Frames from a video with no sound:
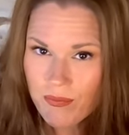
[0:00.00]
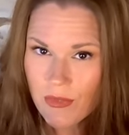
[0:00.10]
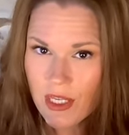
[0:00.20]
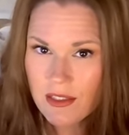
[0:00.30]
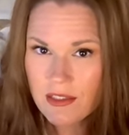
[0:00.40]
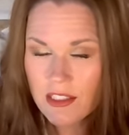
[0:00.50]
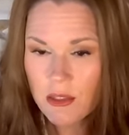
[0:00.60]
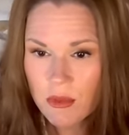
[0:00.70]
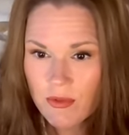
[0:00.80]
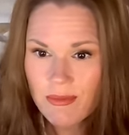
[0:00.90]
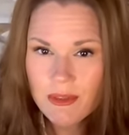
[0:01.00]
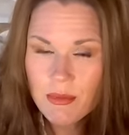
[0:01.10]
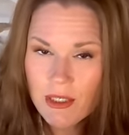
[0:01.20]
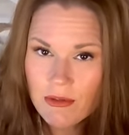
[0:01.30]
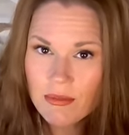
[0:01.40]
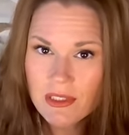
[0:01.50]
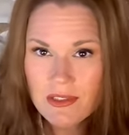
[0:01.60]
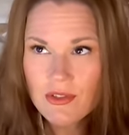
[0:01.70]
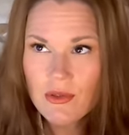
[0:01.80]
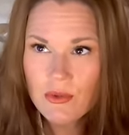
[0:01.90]
And that's coming from an empowered
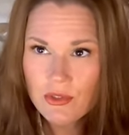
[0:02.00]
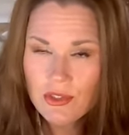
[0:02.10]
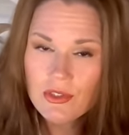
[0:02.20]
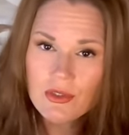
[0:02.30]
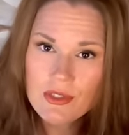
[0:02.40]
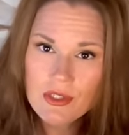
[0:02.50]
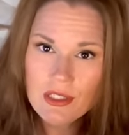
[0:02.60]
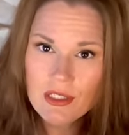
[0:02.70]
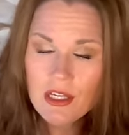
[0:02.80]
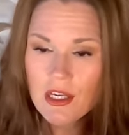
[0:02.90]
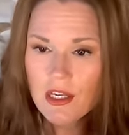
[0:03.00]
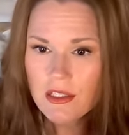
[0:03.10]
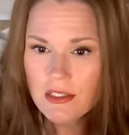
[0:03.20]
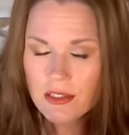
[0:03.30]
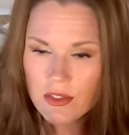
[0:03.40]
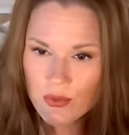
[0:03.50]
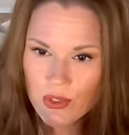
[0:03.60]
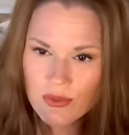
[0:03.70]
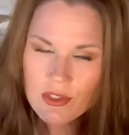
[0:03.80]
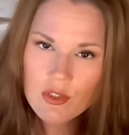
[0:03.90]
place, so I want you to trust that. That tells me you
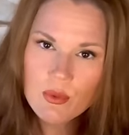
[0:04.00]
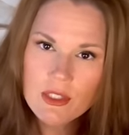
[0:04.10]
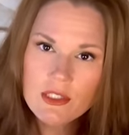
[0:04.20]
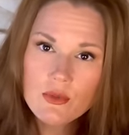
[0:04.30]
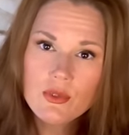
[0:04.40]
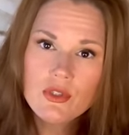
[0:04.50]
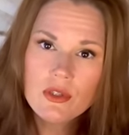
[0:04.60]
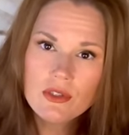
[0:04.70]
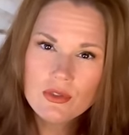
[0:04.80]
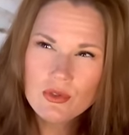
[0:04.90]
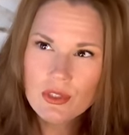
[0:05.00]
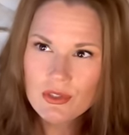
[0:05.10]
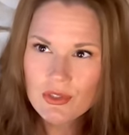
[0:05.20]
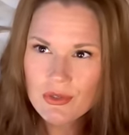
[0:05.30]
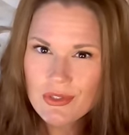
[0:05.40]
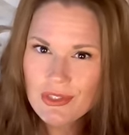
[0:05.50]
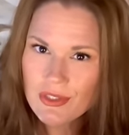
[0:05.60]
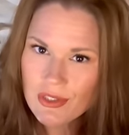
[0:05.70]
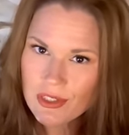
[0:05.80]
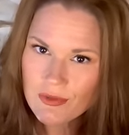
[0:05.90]
have experience, but you're also trying to show the
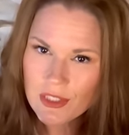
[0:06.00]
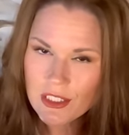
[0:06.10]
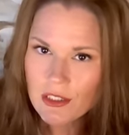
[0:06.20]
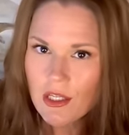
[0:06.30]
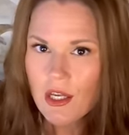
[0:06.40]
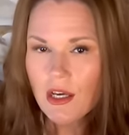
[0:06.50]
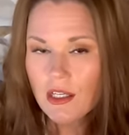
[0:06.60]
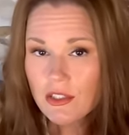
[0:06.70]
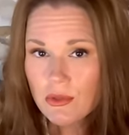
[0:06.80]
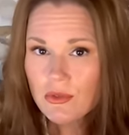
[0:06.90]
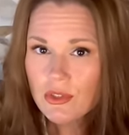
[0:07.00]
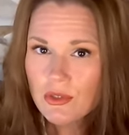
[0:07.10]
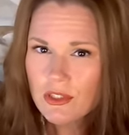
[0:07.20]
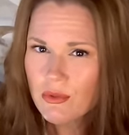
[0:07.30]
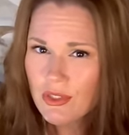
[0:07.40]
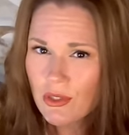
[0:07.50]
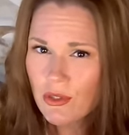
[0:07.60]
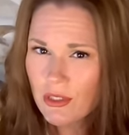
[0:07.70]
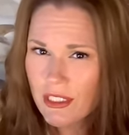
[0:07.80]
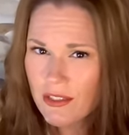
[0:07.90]
sensitivity. I told you this was an
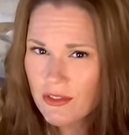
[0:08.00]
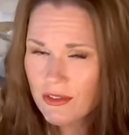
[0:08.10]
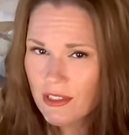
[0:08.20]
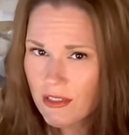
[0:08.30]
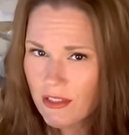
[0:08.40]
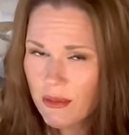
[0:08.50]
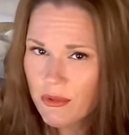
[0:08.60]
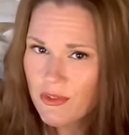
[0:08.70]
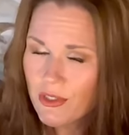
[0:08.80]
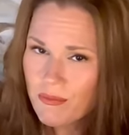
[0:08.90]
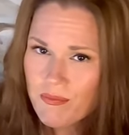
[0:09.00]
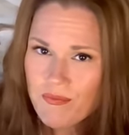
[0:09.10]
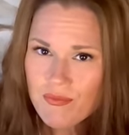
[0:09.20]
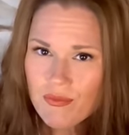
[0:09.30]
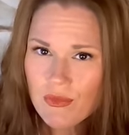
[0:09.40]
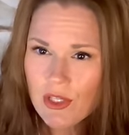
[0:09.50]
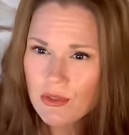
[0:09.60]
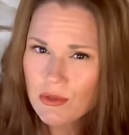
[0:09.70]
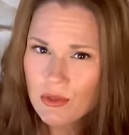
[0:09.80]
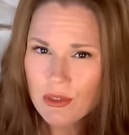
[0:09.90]
all-hands-on-deck type of thing. I
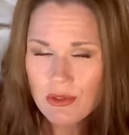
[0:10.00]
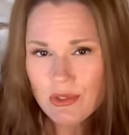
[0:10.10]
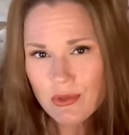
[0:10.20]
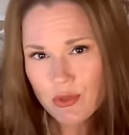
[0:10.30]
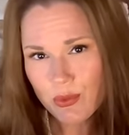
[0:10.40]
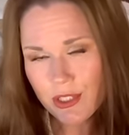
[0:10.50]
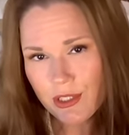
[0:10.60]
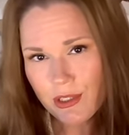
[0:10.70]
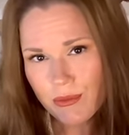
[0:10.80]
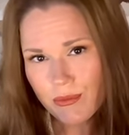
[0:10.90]
don't know how else to explain that.